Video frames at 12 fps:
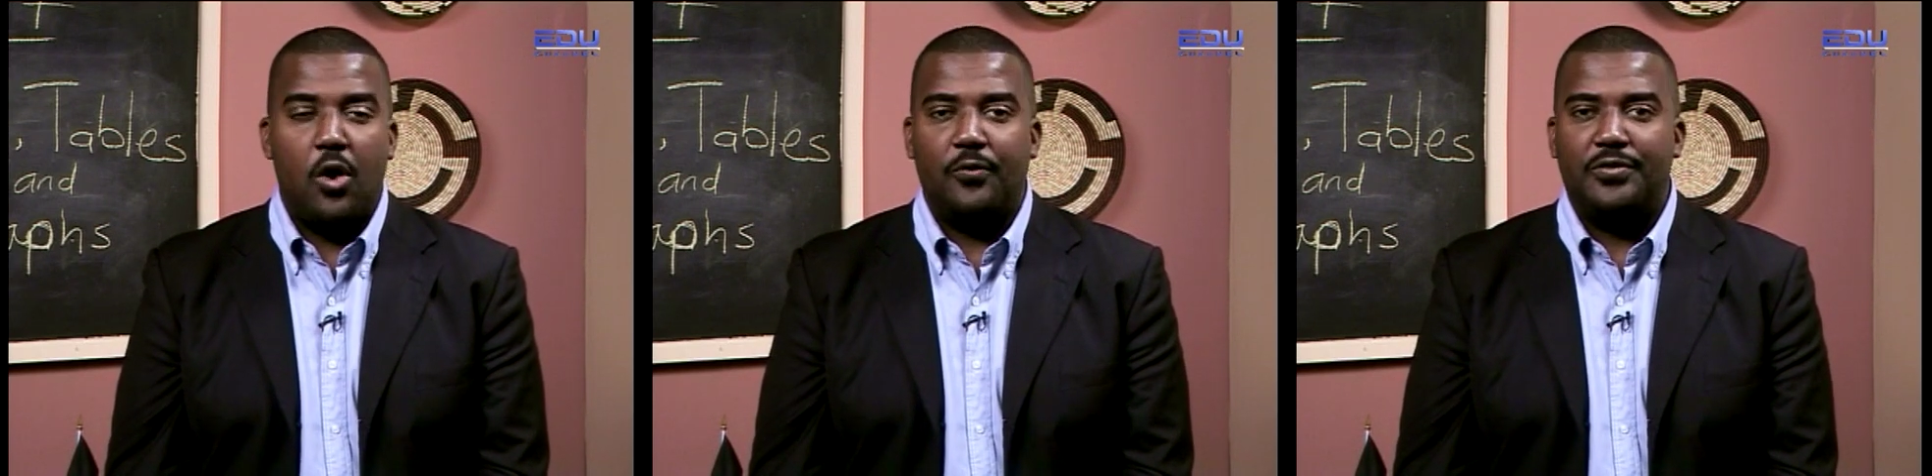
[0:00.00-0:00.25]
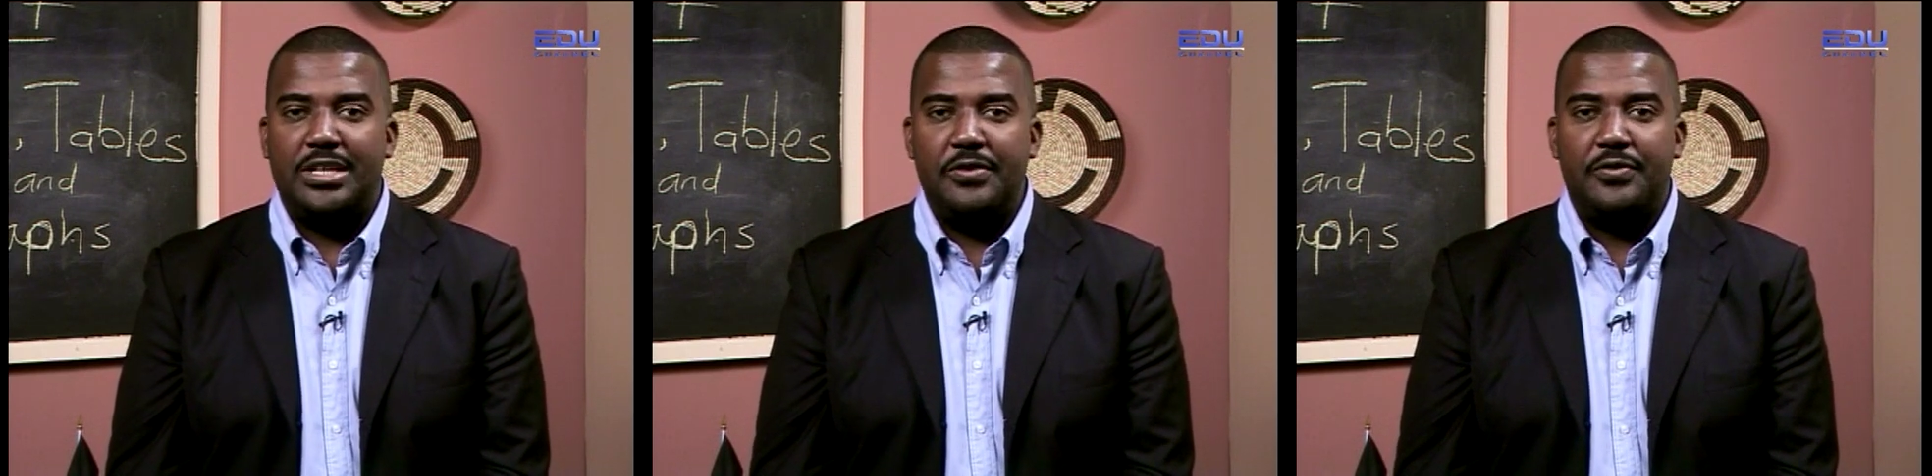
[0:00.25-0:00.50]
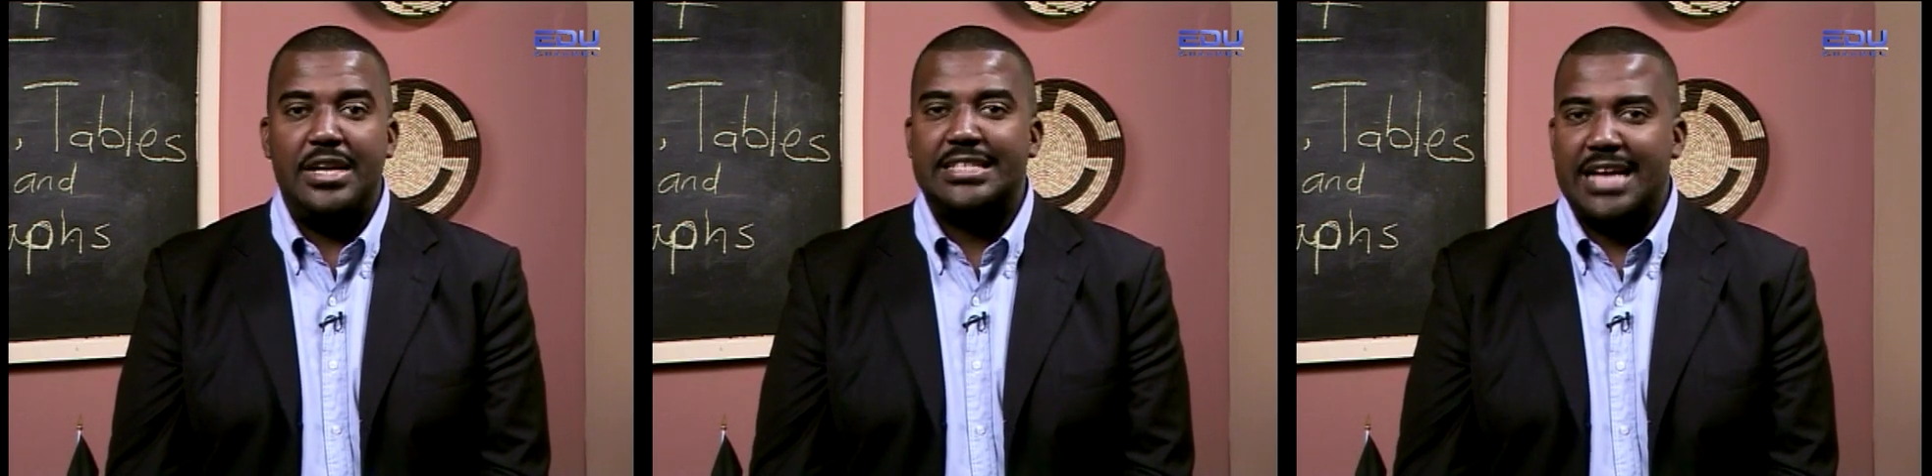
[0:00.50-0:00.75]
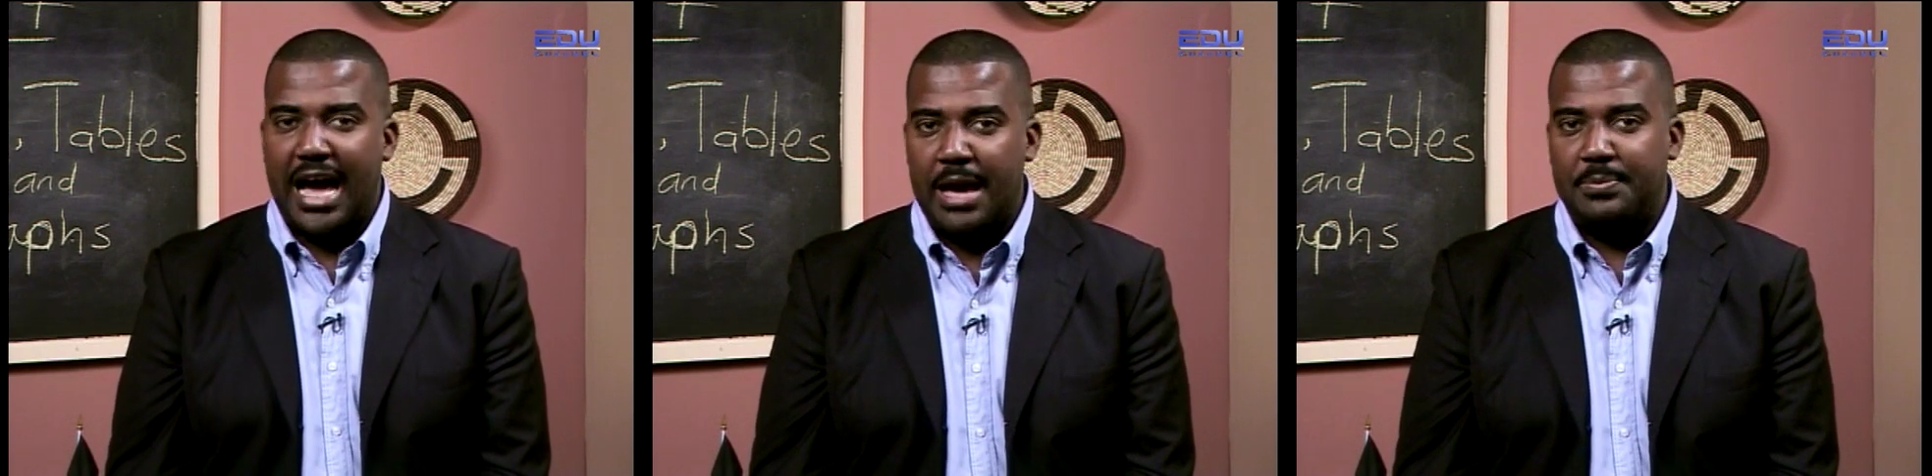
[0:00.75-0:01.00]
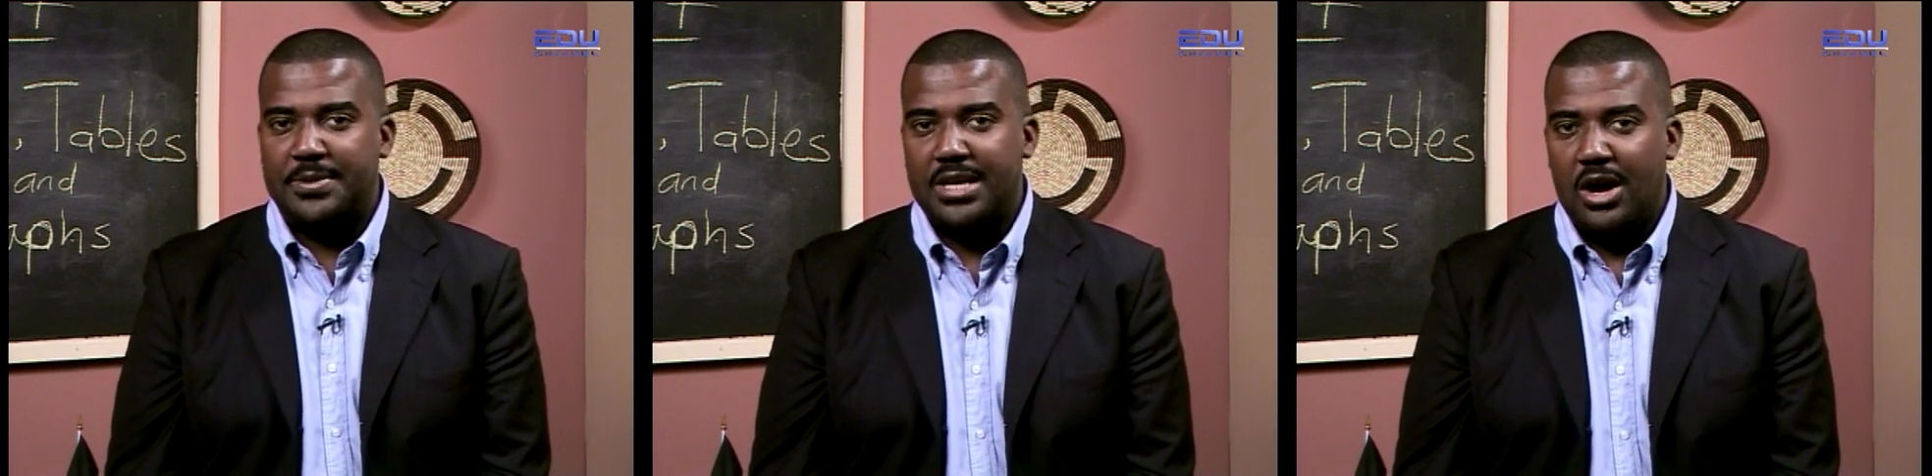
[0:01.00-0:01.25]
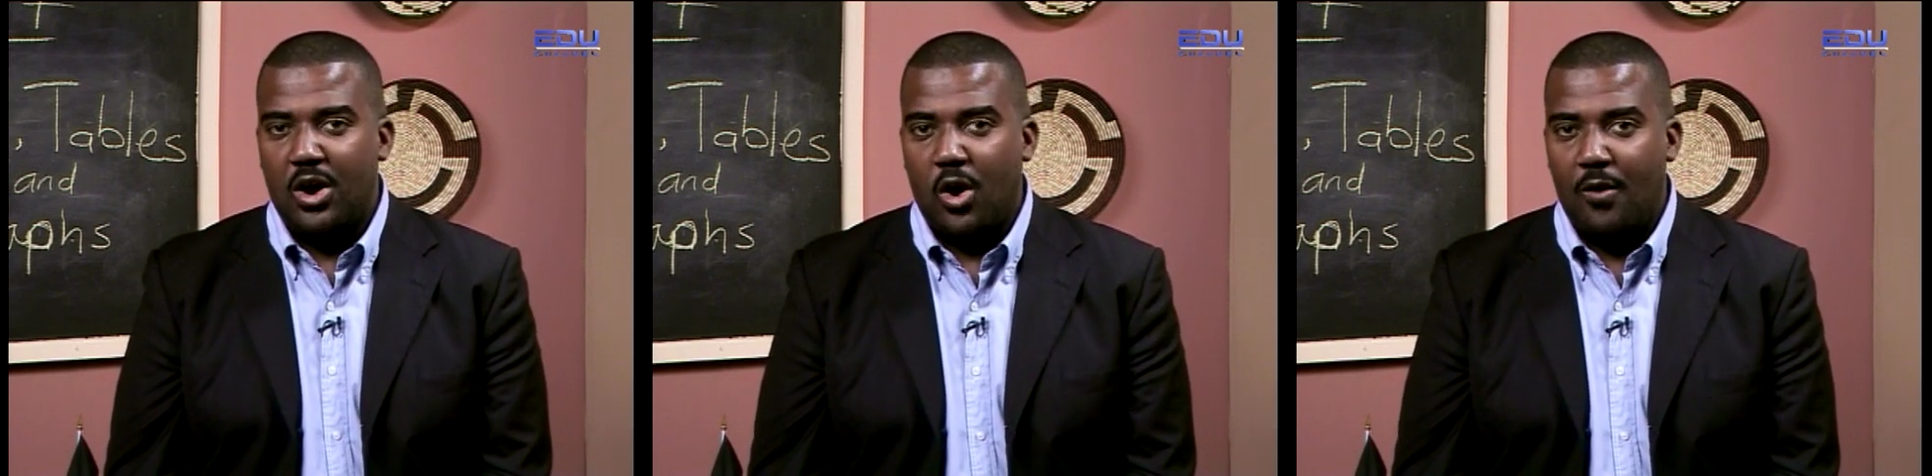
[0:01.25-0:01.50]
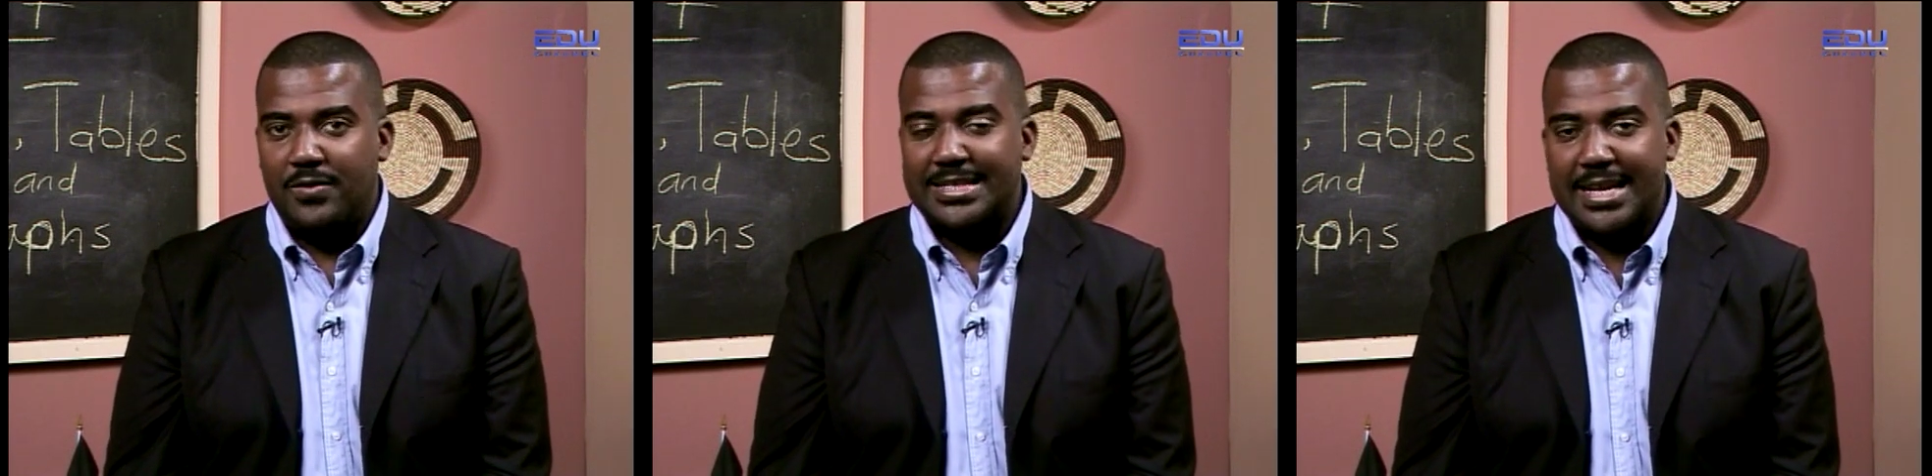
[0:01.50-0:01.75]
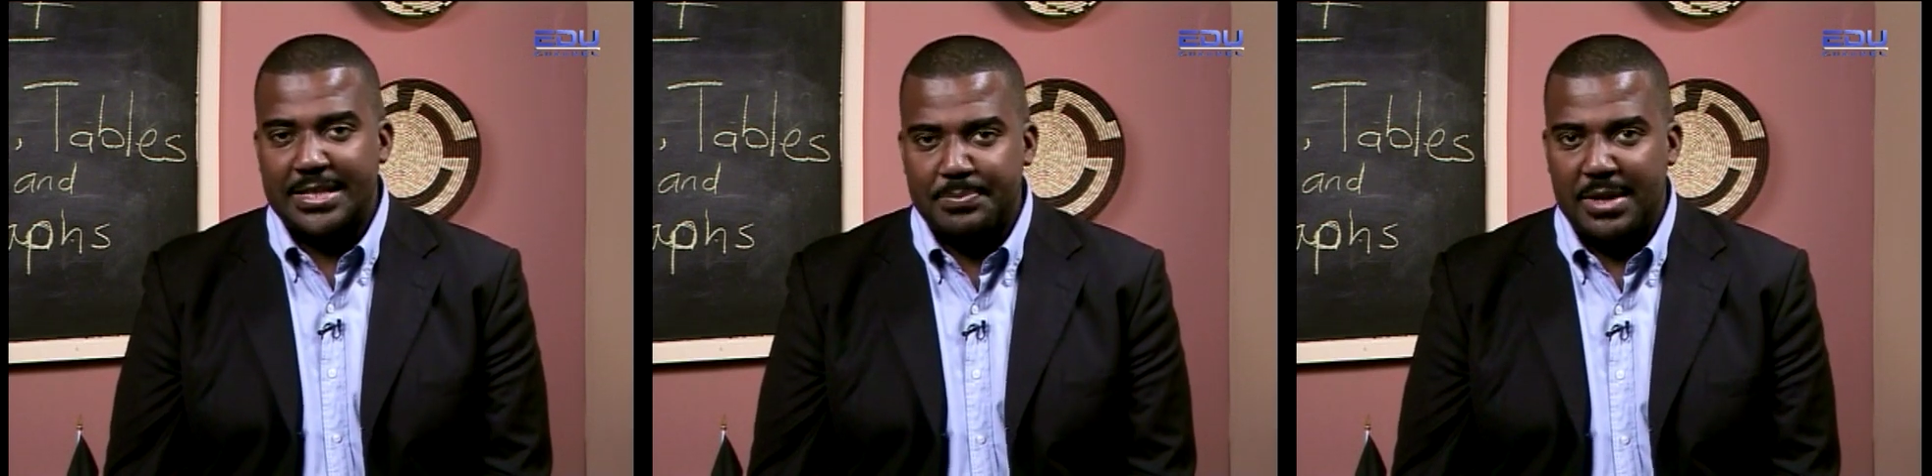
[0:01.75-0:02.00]
of different types of
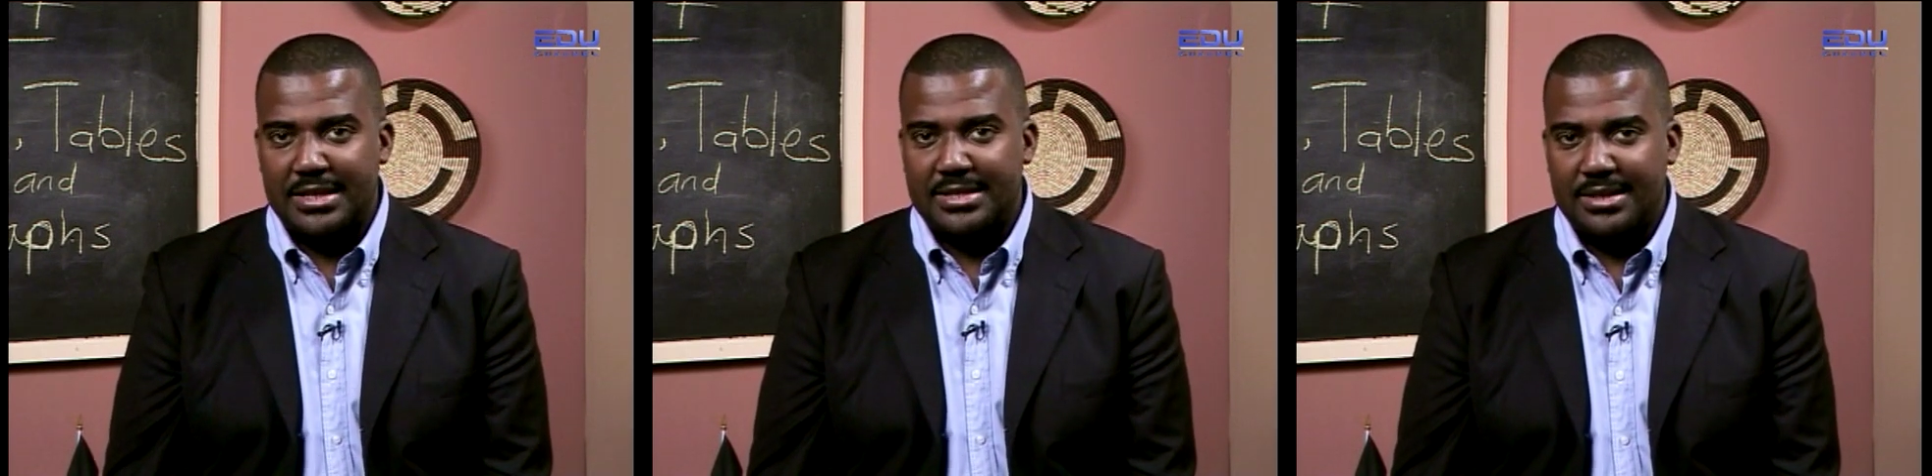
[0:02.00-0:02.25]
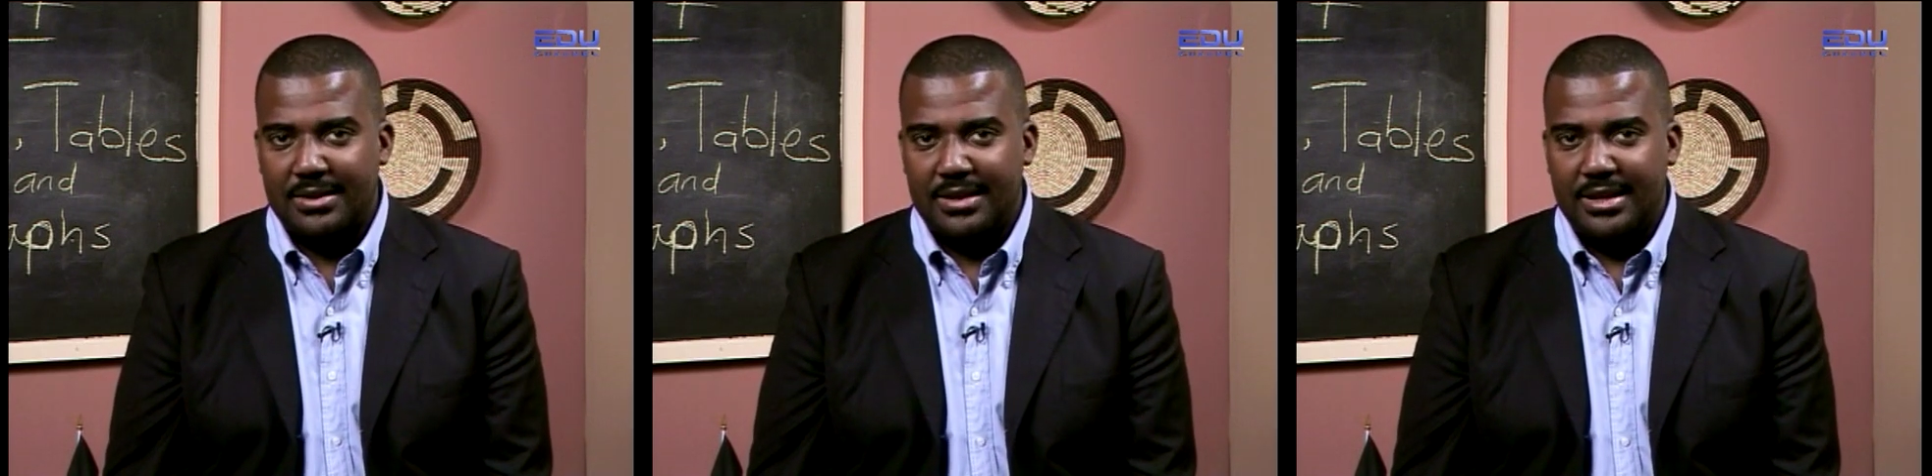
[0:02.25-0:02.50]
assessment.